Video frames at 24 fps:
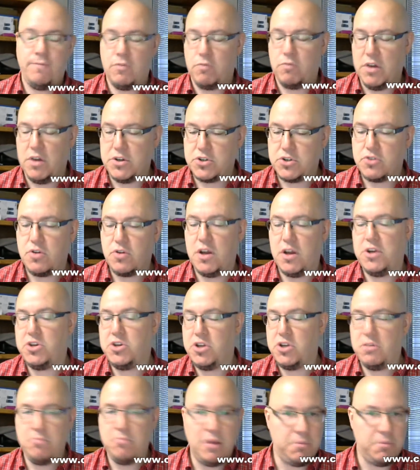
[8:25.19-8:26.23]

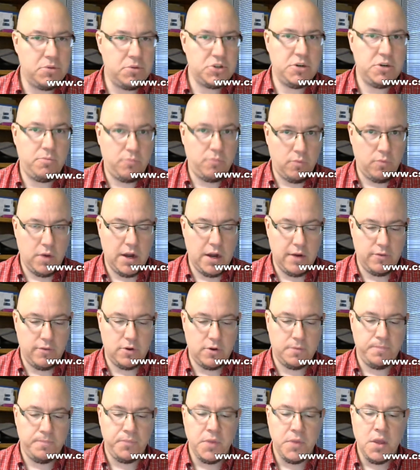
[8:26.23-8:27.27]
registration, membership,
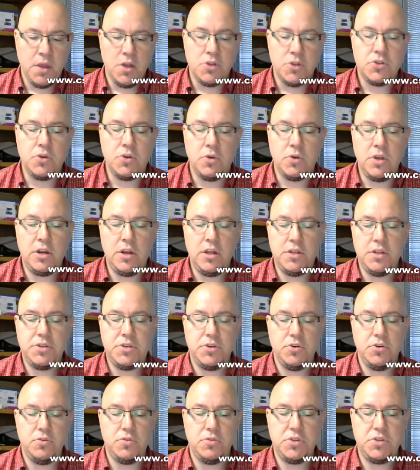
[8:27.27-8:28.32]
whatever. So you need
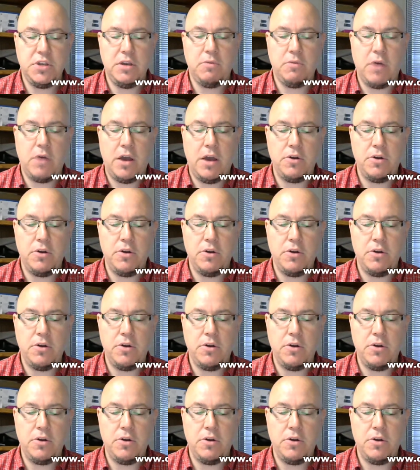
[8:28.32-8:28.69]
to see